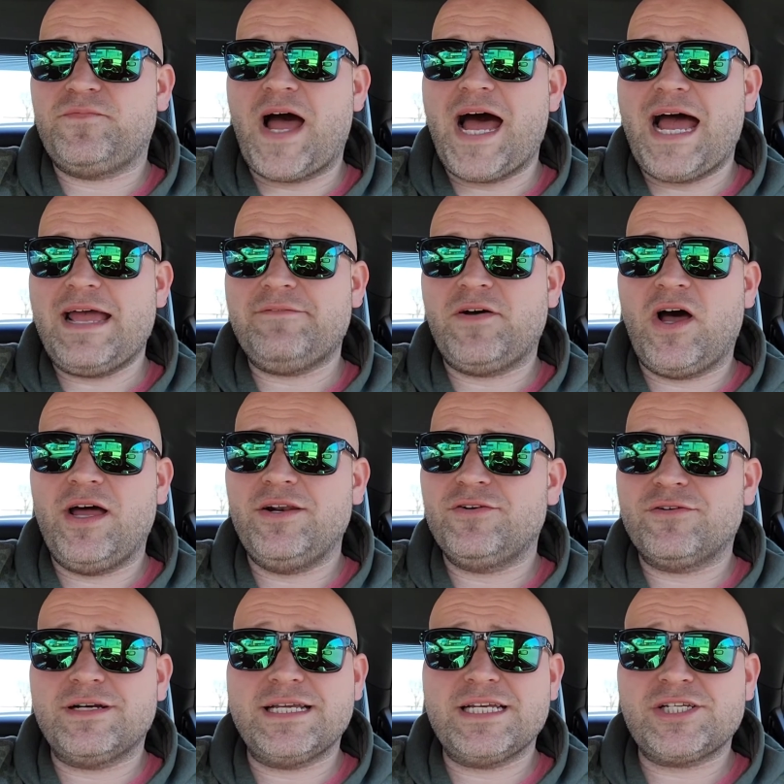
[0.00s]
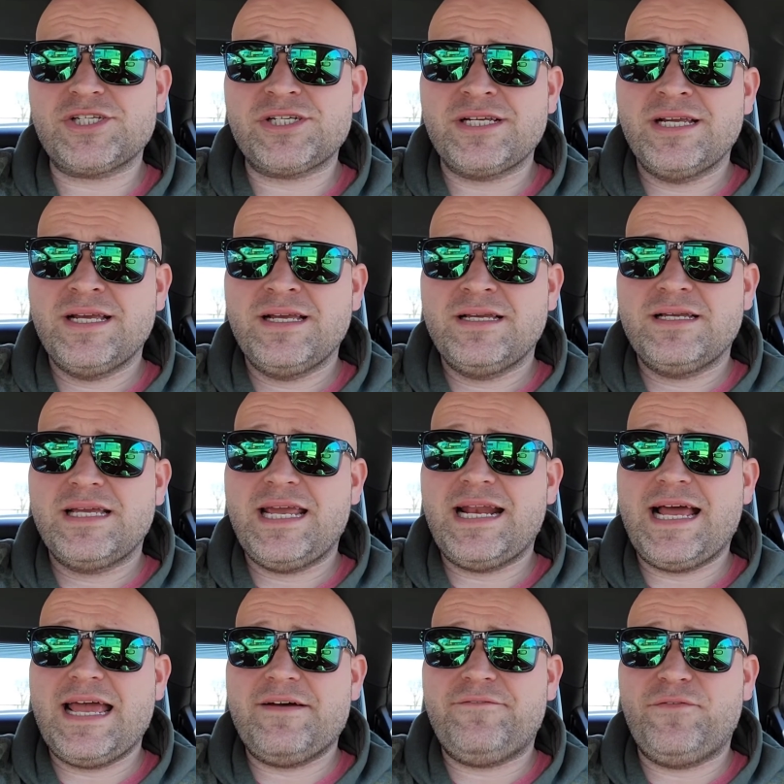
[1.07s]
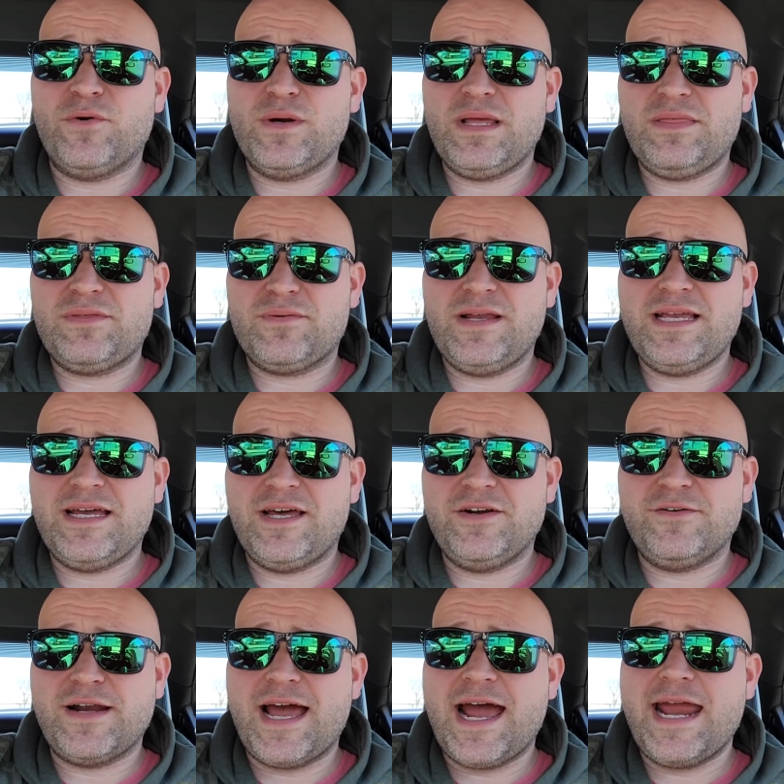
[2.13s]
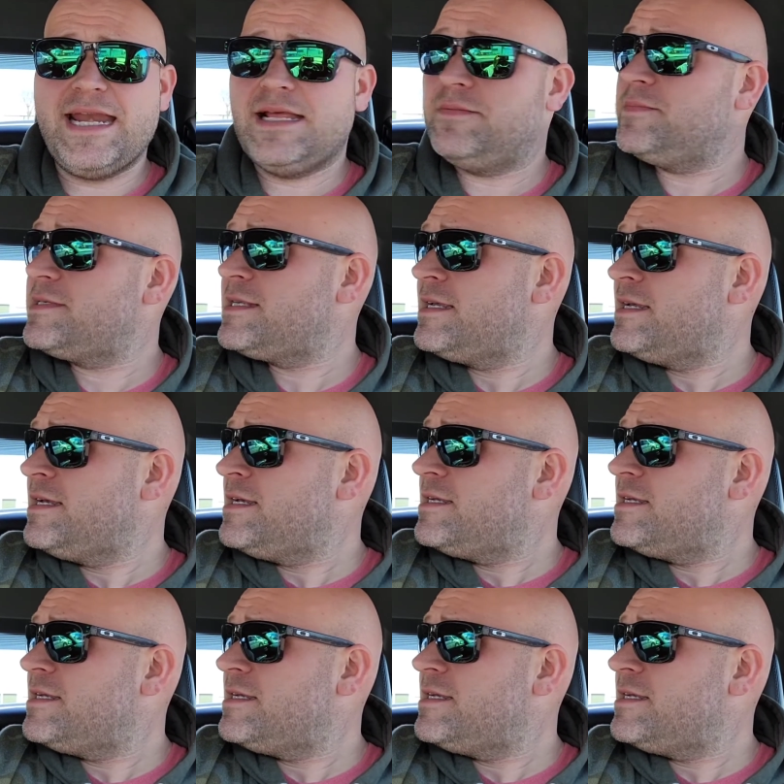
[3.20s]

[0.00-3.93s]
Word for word: 500 ish, and I have 4,300 items.